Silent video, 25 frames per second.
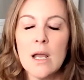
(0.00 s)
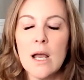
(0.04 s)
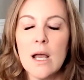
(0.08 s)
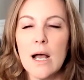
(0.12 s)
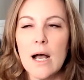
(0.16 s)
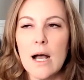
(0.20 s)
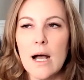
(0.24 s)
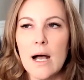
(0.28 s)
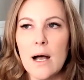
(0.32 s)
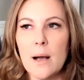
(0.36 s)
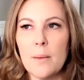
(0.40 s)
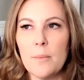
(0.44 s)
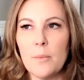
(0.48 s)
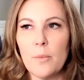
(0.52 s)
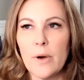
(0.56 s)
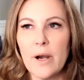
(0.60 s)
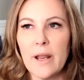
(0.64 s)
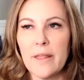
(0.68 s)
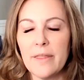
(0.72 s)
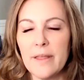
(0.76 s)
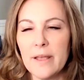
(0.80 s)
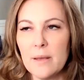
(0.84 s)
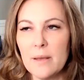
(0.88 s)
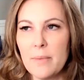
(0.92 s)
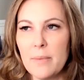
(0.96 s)
um, when I
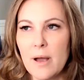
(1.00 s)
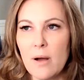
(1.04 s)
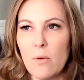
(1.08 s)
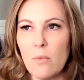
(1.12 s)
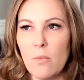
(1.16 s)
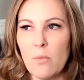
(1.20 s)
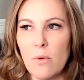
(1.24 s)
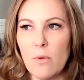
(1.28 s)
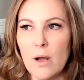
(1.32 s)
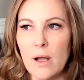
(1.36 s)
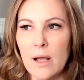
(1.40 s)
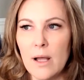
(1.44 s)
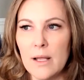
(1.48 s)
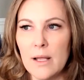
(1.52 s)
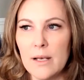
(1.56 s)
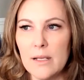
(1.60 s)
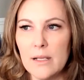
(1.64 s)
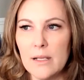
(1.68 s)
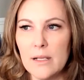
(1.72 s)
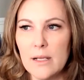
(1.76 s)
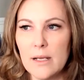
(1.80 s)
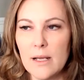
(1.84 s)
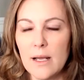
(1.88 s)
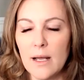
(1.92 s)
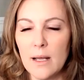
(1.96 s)
think about what
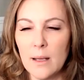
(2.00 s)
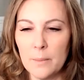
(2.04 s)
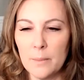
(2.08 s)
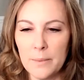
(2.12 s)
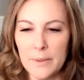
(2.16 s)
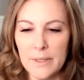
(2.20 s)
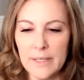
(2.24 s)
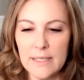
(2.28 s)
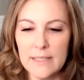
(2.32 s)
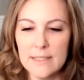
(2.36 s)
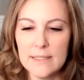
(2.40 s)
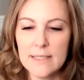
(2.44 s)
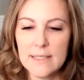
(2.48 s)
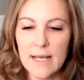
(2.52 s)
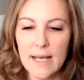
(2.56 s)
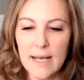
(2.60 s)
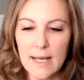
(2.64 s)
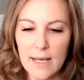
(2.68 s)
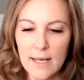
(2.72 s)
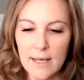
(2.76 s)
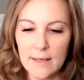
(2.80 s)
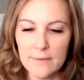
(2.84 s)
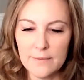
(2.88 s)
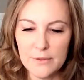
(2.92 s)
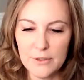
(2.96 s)
companies
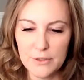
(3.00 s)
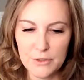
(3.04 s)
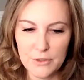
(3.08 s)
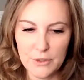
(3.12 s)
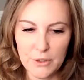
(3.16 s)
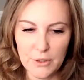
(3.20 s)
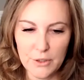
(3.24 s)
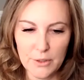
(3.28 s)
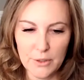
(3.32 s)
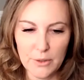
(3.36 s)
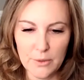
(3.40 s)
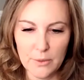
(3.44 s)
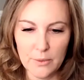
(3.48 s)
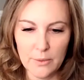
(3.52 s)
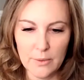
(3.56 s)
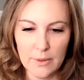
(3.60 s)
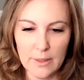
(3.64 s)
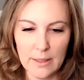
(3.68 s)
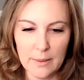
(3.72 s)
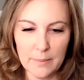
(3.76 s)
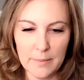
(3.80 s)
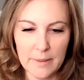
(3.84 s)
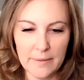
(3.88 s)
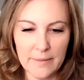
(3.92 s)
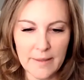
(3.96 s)
have to do, I
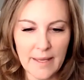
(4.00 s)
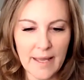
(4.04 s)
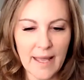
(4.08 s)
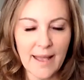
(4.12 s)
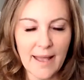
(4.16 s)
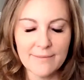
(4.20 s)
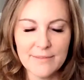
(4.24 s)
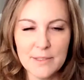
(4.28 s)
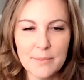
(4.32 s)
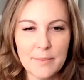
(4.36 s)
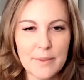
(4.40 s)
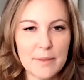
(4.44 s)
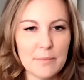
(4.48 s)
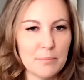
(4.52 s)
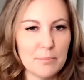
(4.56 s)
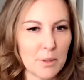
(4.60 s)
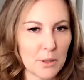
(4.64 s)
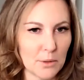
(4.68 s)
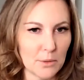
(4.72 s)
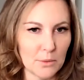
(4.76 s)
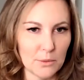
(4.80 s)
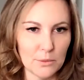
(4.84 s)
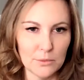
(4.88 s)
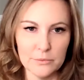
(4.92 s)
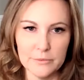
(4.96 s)
mean, they have to be
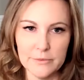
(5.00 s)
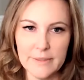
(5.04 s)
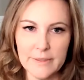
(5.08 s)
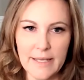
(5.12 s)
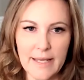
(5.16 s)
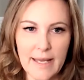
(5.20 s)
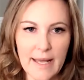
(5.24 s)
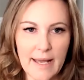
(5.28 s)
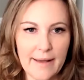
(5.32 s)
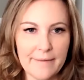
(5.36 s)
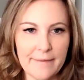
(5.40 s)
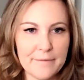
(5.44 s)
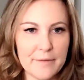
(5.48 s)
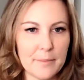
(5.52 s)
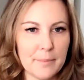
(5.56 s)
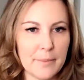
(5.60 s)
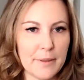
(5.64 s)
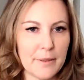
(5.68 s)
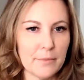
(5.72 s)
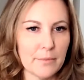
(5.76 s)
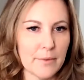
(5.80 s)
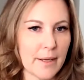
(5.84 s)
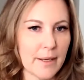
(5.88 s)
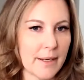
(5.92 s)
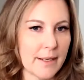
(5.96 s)
bold, they have to be
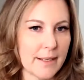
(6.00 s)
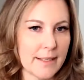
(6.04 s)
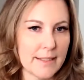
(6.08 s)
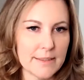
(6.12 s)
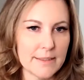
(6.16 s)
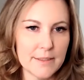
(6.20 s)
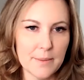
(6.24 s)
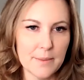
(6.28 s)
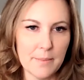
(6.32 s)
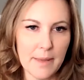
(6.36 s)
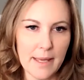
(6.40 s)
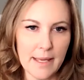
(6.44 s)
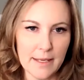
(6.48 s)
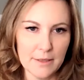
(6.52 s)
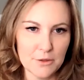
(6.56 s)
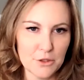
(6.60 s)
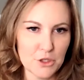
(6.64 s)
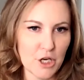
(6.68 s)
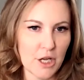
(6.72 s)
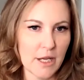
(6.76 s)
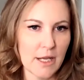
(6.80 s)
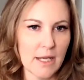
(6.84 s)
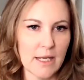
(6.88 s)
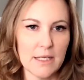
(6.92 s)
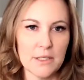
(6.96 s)
ready to make a
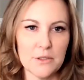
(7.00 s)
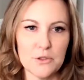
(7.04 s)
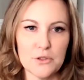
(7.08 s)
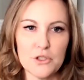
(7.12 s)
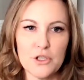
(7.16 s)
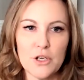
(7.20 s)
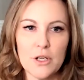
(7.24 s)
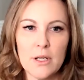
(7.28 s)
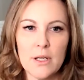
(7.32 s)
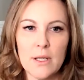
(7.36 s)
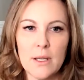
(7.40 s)
change,